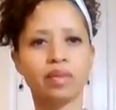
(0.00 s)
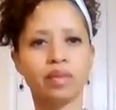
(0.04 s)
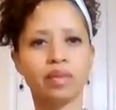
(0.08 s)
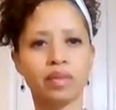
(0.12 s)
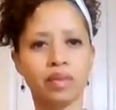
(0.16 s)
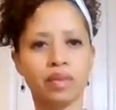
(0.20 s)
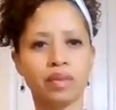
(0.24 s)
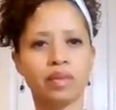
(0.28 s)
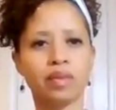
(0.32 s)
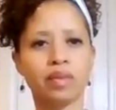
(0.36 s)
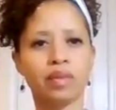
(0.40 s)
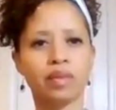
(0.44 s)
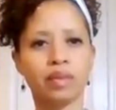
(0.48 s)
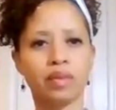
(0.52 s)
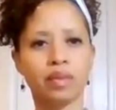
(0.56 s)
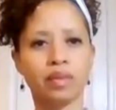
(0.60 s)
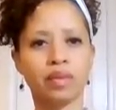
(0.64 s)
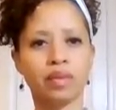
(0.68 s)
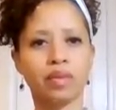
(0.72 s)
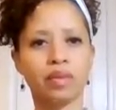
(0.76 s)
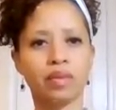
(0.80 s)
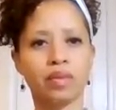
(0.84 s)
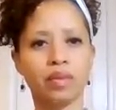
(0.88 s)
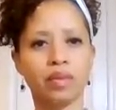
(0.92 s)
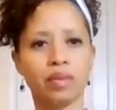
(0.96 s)

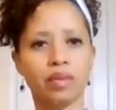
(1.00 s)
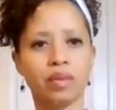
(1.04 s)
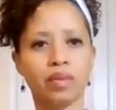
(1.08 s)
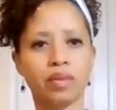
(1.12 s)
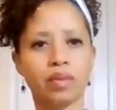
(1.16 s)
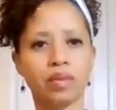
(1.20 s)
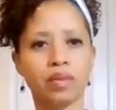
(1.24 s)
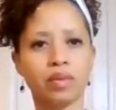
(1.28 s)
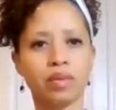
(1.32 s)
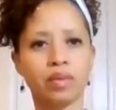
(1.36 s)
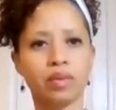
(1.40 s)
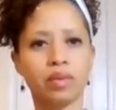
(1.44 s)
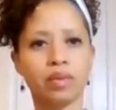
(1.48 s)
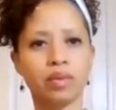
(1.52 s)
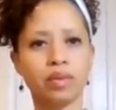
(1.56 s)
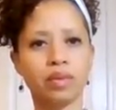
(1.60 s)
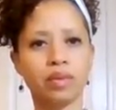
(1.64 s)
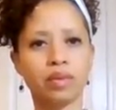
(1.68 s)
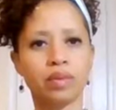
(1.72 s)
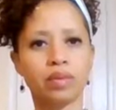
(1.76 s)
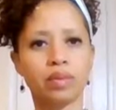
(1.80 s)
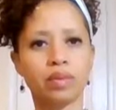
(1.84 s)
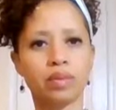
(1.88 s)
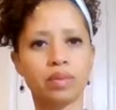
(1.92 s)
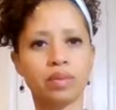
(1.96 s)

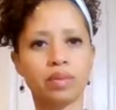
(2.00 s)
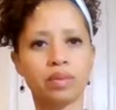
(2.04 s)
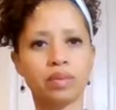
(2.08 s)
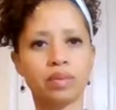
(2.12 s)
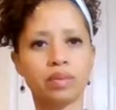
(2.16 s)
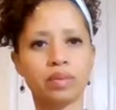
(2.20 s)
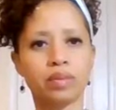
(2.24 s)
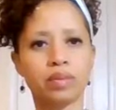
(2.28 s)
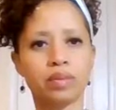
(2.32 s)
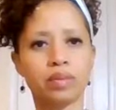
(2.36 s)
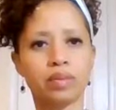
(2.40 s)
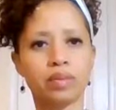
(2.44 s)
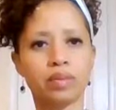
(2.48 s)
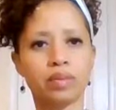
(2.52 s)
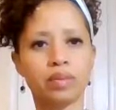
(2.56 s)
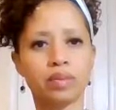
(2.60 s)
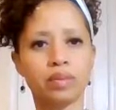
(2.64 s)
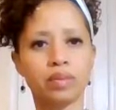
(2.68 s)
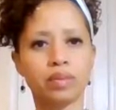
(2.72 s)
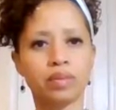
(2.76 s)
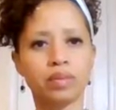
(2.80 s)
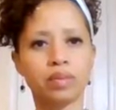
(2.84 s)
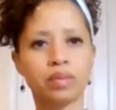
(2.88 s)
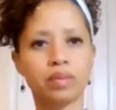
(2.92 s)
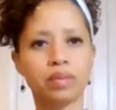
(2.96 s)

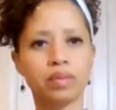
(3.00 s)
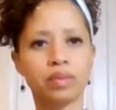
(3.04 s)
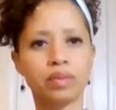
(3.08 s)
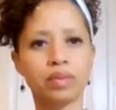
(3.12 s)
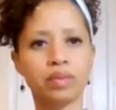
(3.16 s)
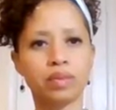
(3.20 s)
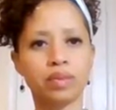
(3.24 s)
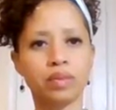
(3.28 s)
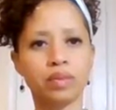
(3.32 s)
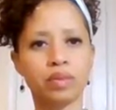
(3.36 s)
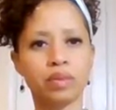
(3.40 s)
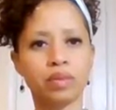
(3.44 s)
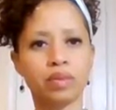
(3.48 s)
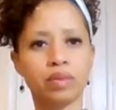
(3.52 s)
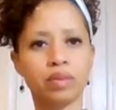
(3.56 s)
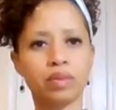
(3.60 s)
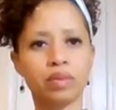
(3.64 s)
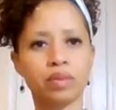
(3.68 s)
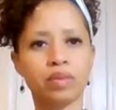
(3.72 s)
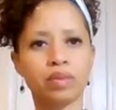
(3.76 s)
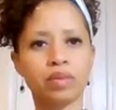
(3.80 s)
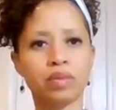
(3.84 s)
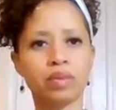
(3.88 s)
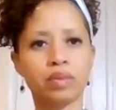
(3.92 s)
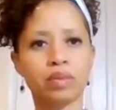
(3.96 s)

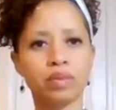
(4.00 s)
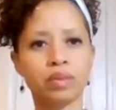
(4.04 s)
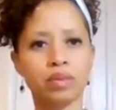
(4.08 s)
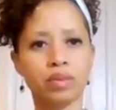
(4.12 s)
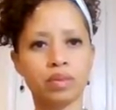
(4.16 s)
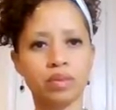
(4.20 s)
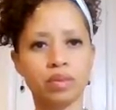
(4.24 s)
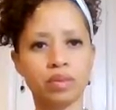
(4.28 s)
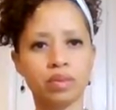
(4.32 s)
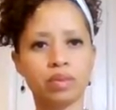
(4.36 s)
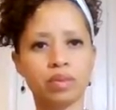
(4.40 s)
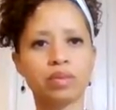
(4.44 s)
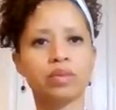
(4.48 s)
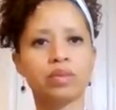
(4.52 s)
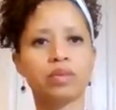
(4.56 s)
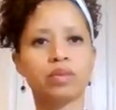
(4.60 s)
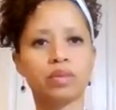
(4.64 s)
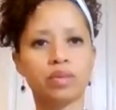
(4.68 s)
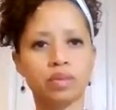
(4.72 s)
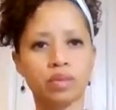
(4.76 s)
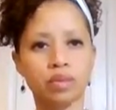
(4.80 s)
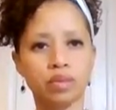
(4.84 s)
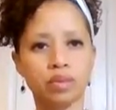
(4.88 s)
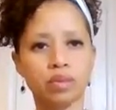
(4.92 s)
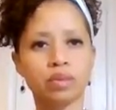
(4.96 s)

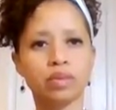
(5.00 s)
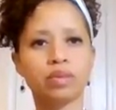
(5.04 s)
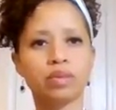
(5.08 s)
[no speech]